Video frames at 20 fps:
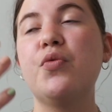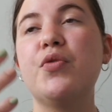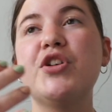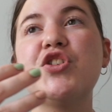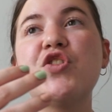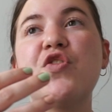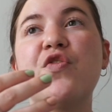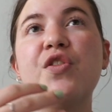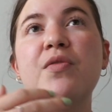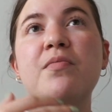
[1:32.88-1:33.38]

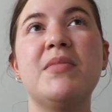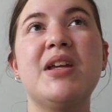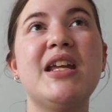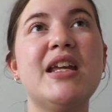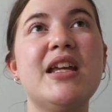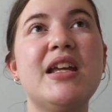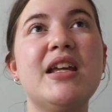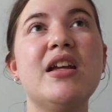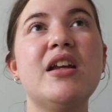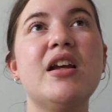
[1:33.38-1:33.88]
which for
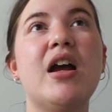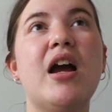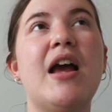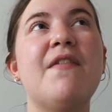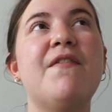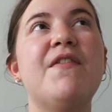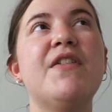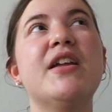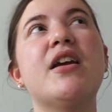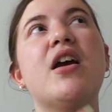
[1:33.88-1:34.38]
me, I
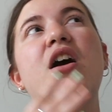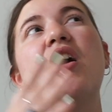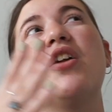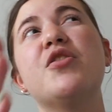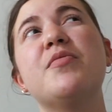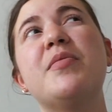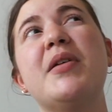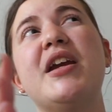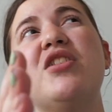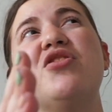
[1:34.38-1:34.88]
feel like
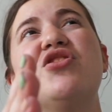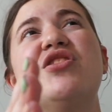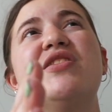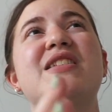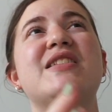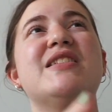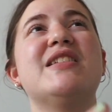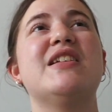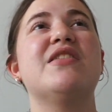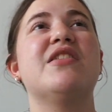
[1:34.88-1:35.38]
100 pages
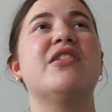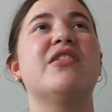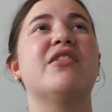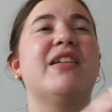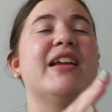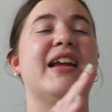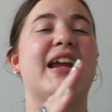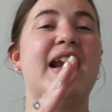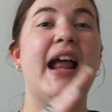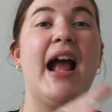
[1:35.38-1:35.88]
is either
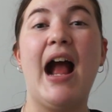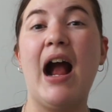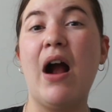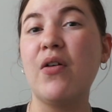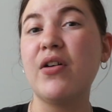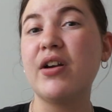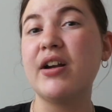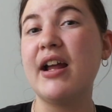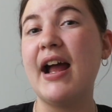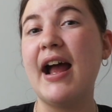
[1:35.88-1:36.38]
like an
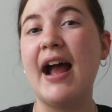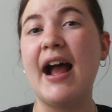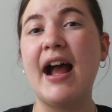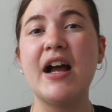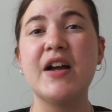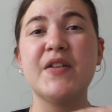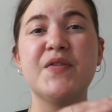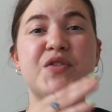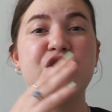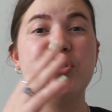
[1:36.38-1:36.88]
hour and a
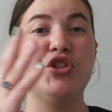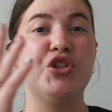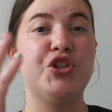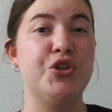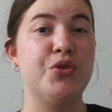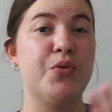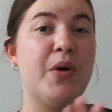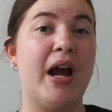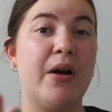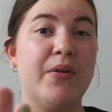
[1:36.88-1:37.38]
half to
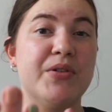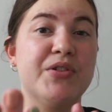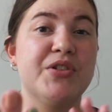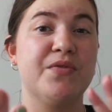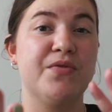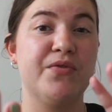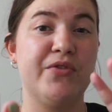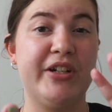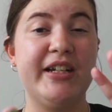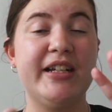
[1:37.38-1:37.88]
two hours
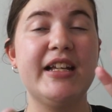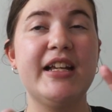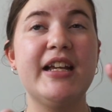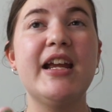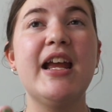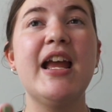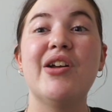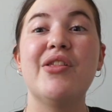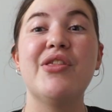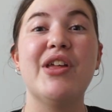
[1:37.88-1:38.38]
of
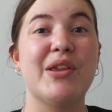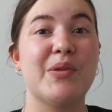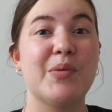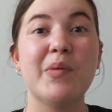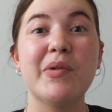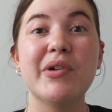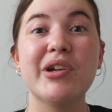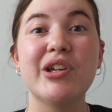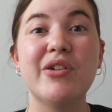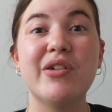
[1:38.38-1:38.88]
reading. That's what
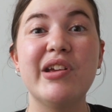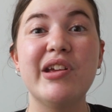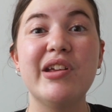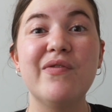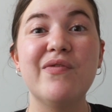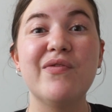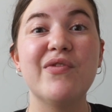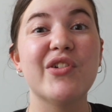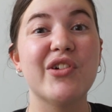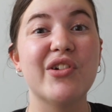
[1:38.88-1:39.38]
we're doing
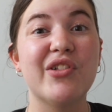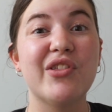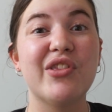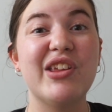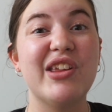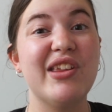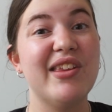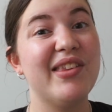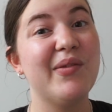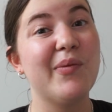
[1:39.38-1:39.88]
for
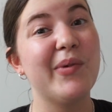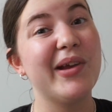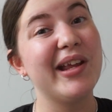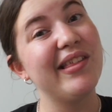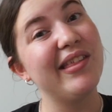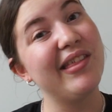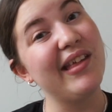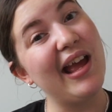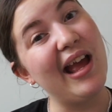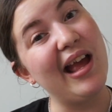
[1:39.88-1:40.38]
this
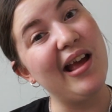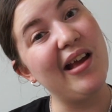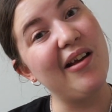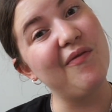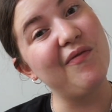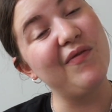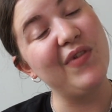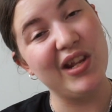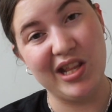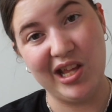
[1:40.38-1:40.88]
week's
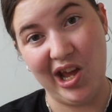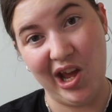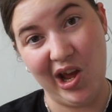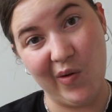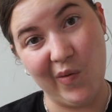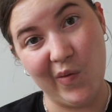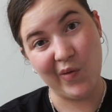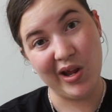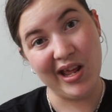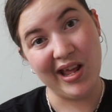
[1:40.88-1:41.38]

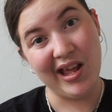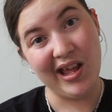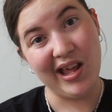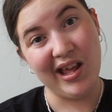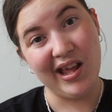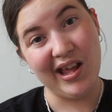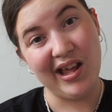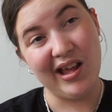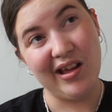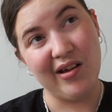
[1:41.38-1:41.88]
video
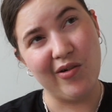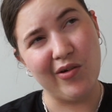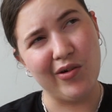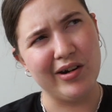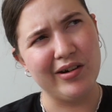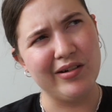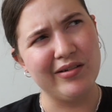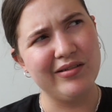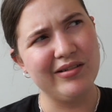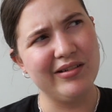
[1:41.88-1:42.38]

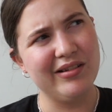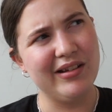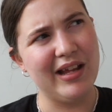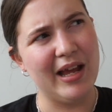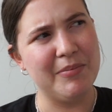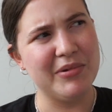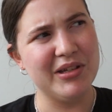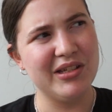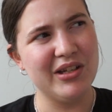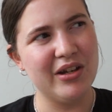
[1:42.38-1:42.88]
or
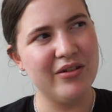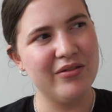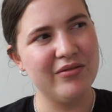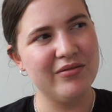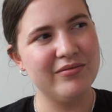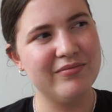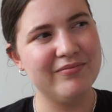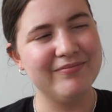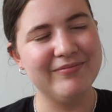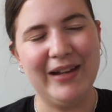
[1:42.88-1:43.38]
episode.
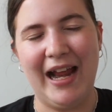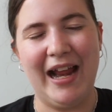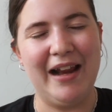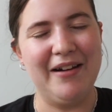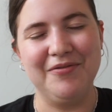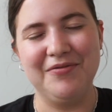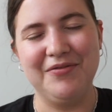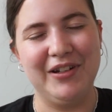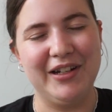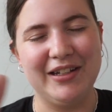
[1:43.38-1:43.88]
I
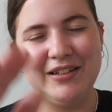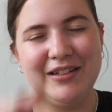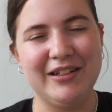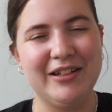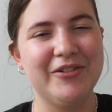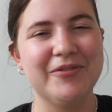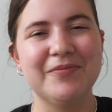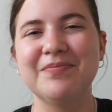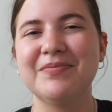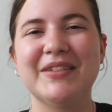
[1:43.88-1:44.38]
don't
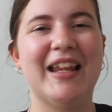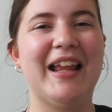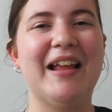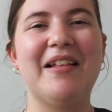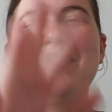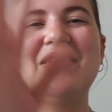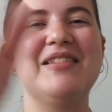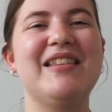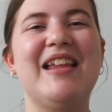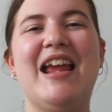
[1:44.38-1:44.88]
know.
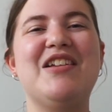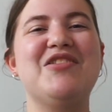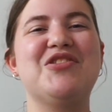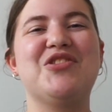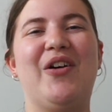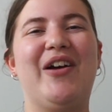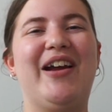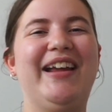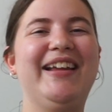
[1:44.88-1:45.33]
Enjoy.